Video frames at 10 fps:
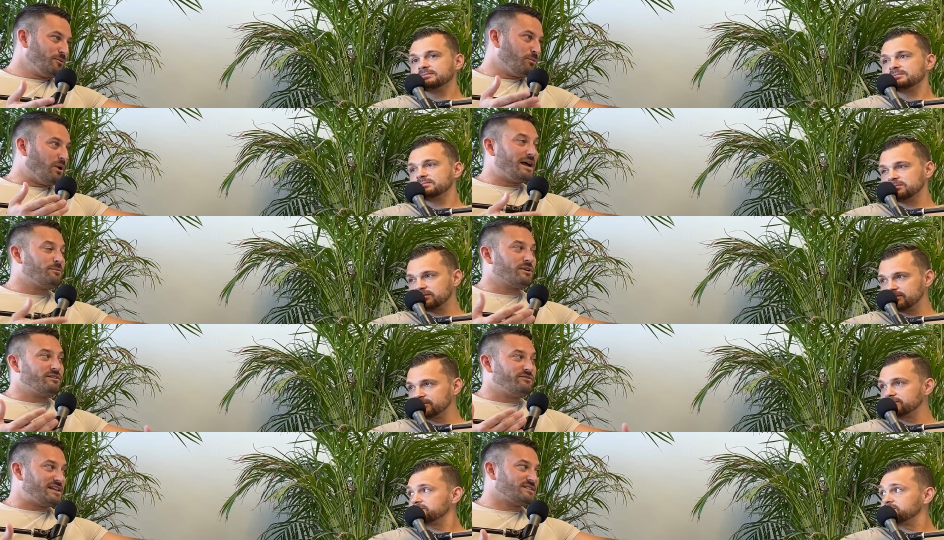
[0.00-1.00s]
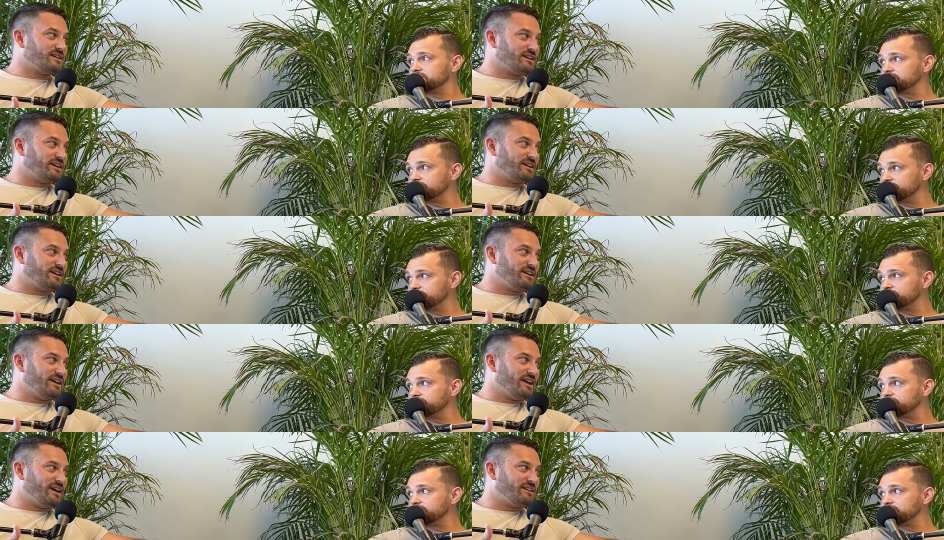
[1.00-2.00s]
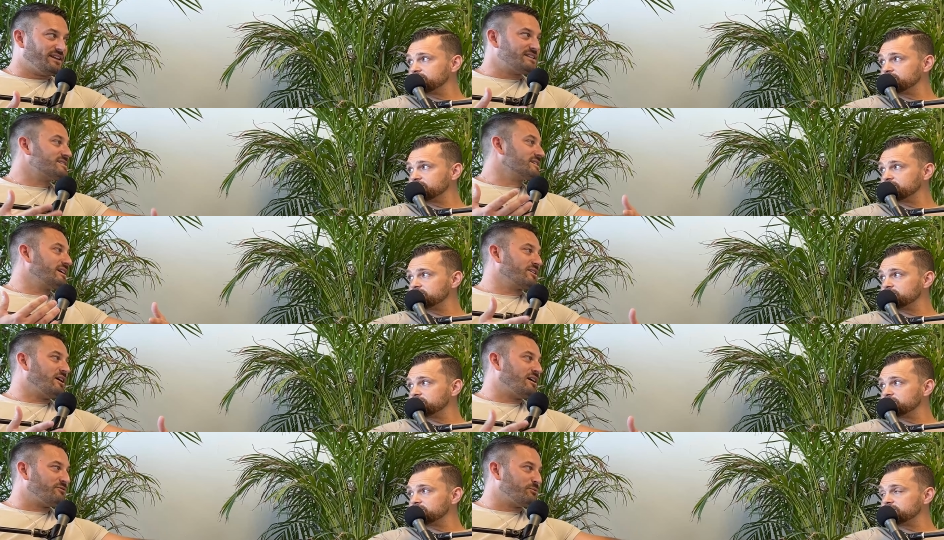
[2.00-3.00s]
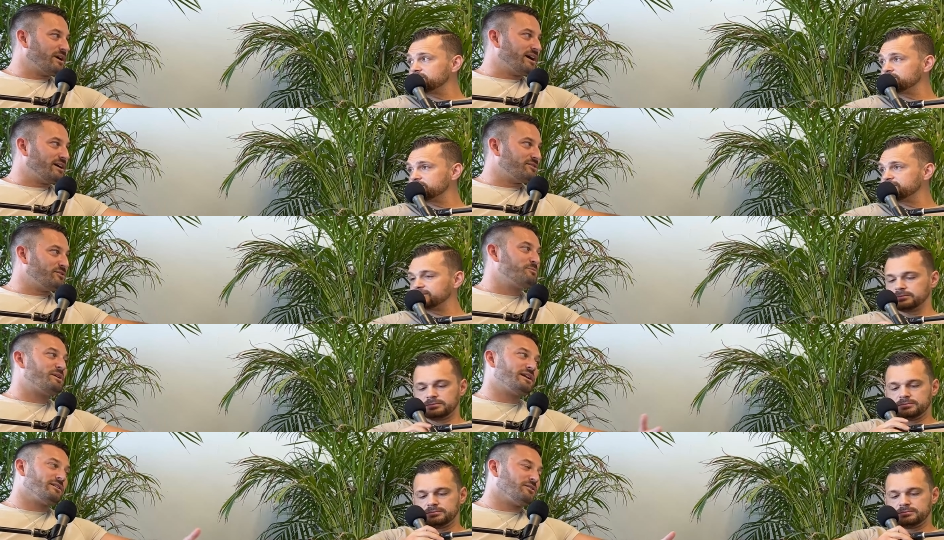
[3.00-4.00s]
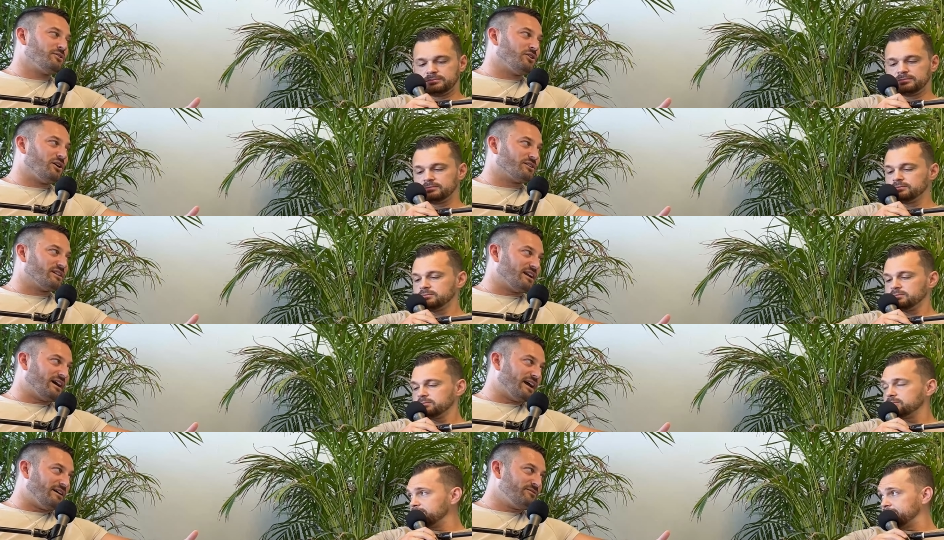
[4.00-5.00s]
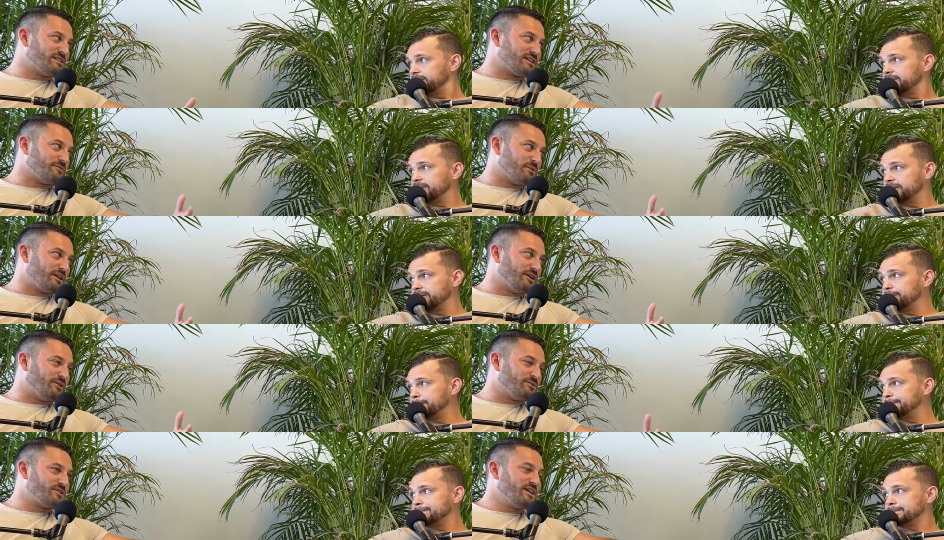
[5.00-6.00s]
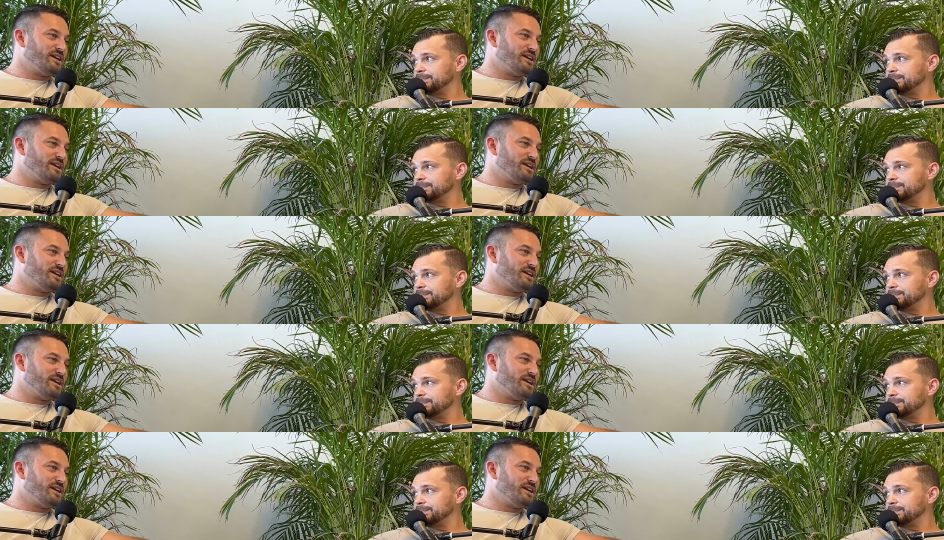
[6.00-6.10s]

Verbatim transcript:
Speaker 1: why we're investing in it. And let's kick off with, you've been here a little longer than I have, as everybody knows.